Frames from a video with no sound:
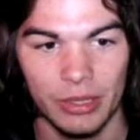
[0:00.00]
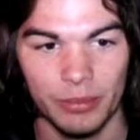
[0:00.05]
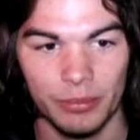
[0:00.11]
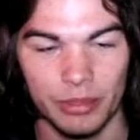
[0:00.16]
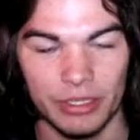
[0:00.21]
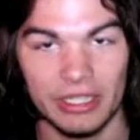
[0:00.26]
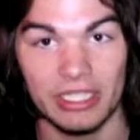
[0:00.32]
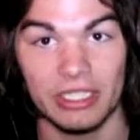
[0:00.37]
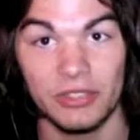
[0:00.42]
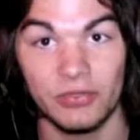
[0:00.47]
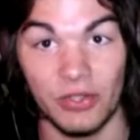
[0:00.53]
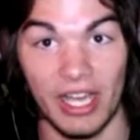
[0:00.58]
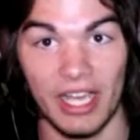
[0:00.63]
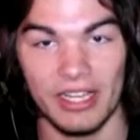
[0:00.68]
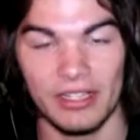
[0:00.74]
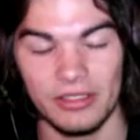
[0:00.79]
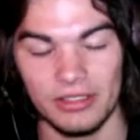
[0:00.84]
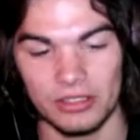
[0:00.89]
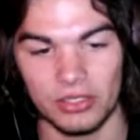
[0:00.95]
But that's
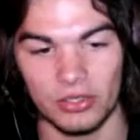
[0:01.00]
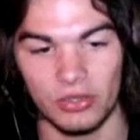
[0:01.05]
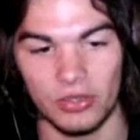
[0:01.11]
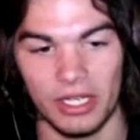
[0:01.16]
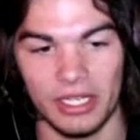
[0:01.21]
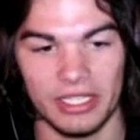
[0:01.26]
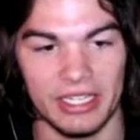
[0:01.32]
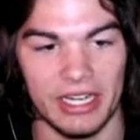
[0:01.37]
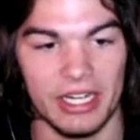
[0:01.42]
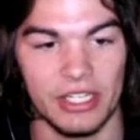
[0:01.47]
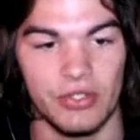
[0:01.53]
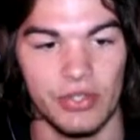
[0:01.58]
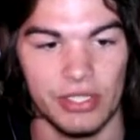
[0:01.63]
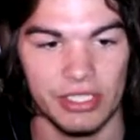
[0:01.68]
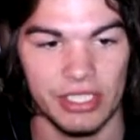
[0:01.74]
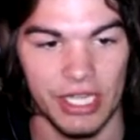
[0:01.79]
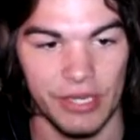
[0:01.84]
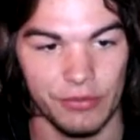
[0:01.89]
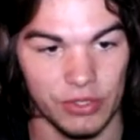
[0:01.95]
fine, so I can actually
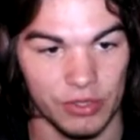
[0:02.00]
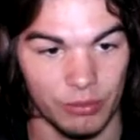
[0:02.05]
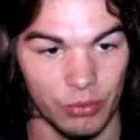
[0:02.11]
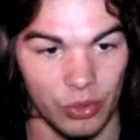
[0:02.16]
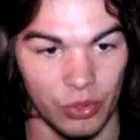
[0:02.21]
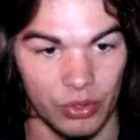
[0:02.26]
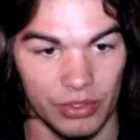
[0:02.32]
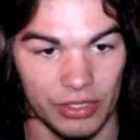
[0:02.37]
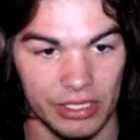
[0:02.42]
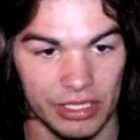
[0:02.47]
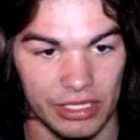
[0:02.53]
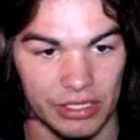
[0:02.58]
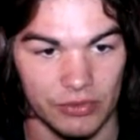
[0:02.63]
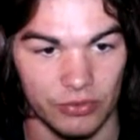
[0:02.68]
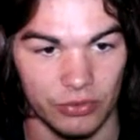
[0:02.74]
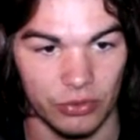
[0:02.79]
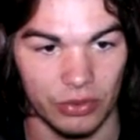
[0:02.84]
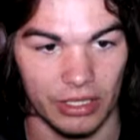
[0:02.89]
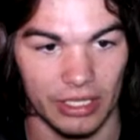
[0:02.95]
save some more of these
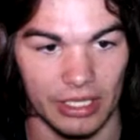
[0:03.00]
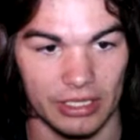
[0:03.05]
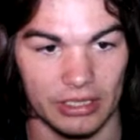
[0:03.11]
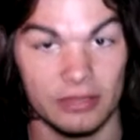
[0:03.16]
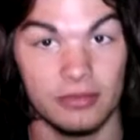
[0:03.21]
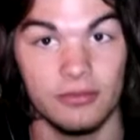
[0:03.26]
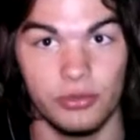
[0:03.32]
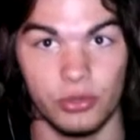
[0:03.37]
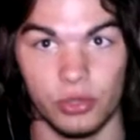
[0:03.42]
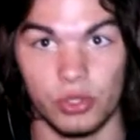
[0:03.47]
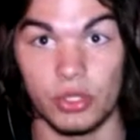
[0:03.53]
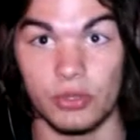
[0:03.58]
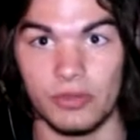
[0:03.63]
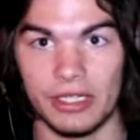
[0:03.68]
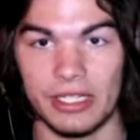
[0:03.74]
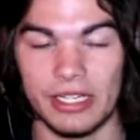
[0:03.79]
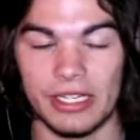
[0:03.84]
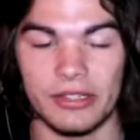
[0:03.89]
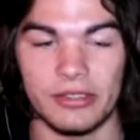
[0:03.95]
for, like, future
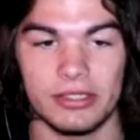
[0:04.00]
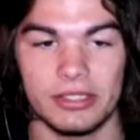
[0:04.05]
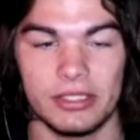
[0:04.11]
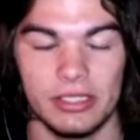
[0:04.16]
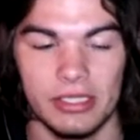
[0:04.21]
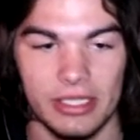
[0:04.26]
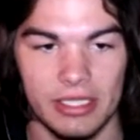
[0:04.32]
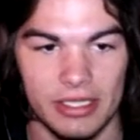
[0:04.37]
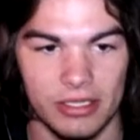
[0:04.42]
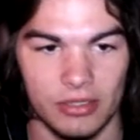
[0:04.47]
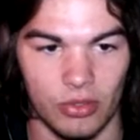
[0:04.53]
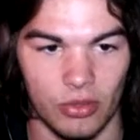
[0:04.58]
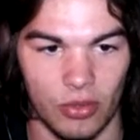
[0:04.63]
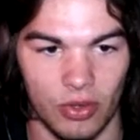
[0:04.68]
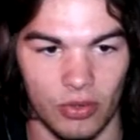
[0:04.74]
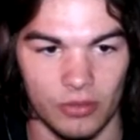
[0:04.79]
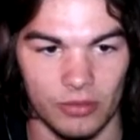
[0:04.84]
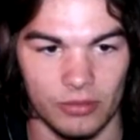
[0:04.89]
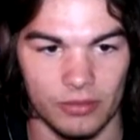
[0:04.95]
videos.
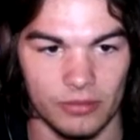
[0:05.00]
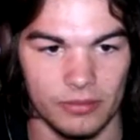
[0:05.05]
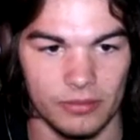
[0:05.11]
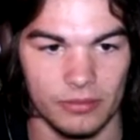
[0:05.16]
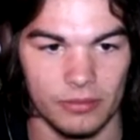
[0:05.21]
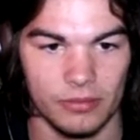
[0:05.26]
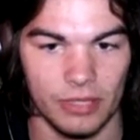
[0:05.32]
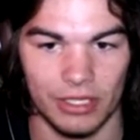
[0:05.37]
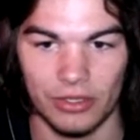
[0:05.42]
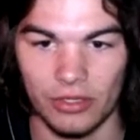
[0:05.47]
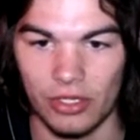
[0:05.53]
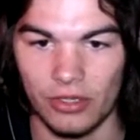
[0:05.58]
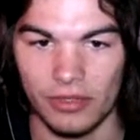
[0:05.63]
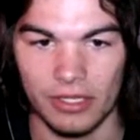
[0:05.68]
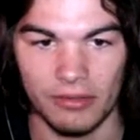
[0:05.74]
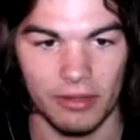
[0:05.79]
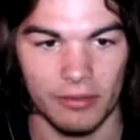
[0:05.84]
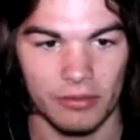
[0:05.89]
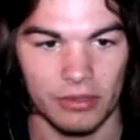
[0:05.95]
So, I don't know if I
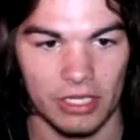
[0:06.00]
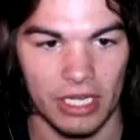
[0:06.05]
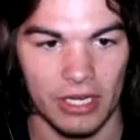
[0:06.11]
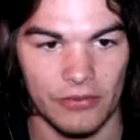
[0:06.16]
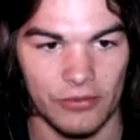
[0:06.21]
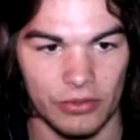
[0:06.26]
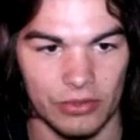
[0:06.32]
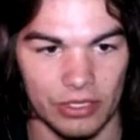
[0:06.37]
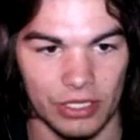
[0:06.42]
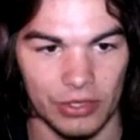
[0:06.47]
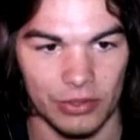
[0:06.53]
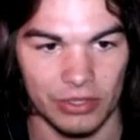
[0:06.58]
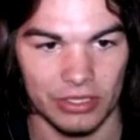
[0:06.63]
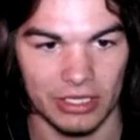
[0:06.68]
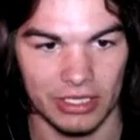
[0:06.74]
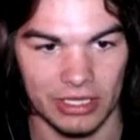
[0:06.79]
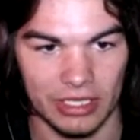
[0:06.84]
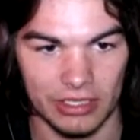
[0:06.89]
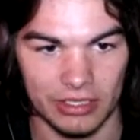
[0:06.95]
have enough time for another one,
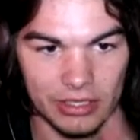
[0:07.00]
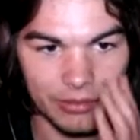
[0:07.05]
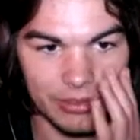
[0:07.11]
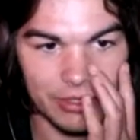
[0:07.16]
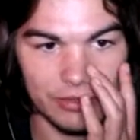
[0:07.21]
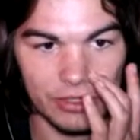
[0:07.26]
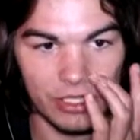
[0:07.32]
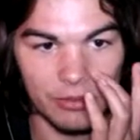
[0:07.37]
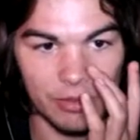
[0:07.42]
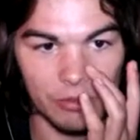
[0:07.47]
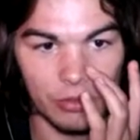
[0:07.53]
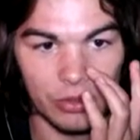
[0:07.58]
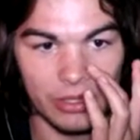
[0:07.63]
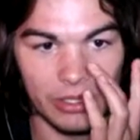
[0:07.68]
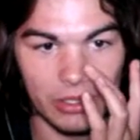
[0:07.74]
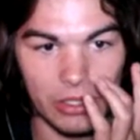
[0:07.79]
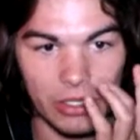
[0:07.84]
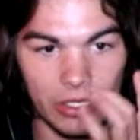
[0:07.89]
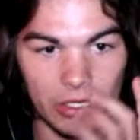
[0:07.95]
because I think some of these are going to be really
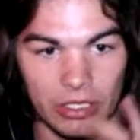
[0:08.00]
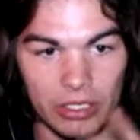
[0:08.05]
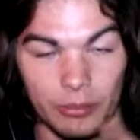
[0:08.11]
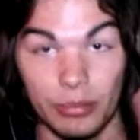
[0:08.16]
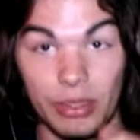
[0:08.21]
long.